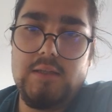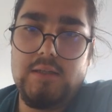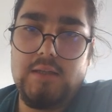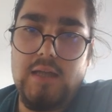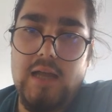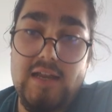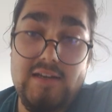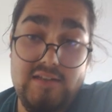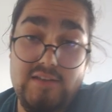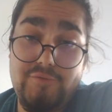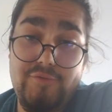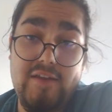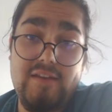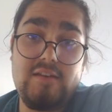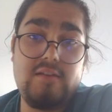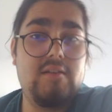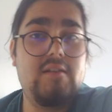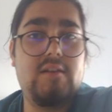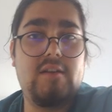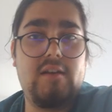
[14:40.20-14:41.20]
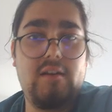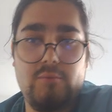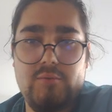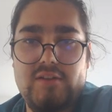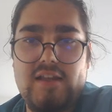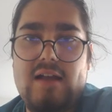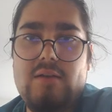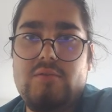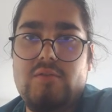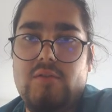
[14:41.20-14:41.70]
had defended and I was
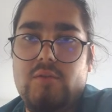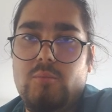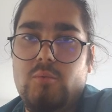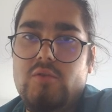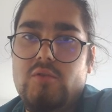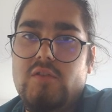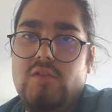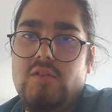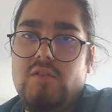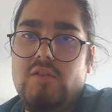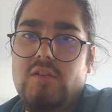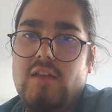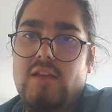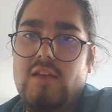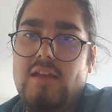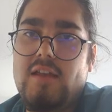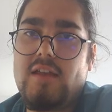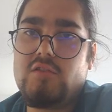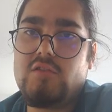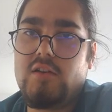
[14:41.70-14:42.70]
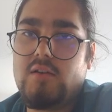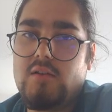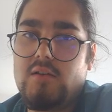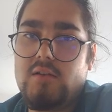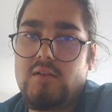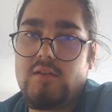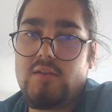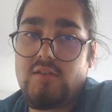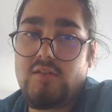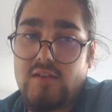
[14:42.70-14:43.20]
out of the woods. Engine
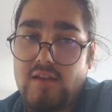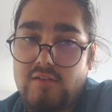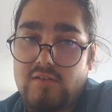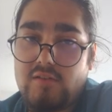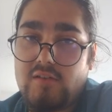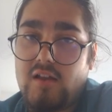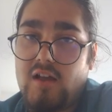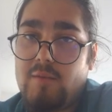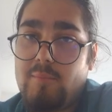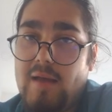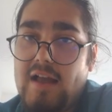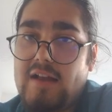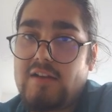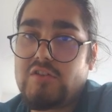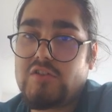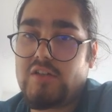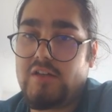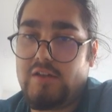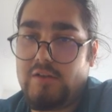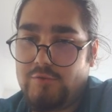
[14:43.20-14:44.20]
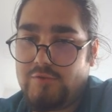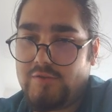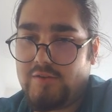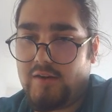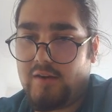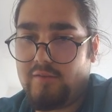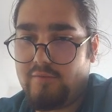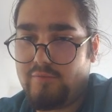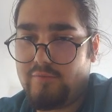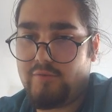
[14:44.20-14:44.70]
says I'm actually
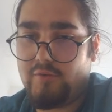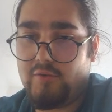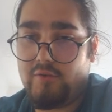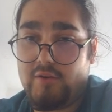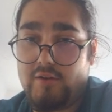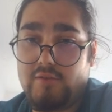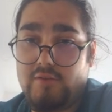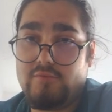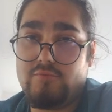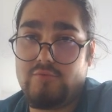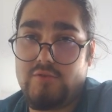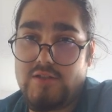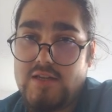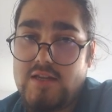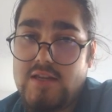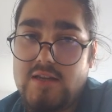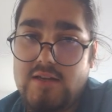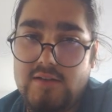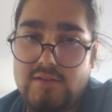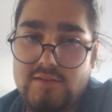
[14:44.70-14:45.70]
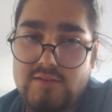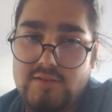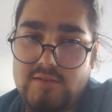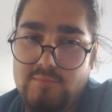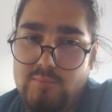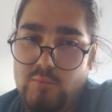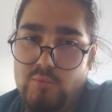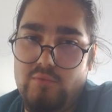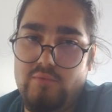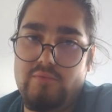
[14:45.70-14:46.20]
losing for a ridiculous
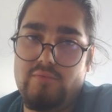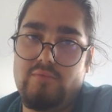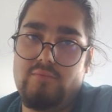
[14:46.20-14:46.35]
move.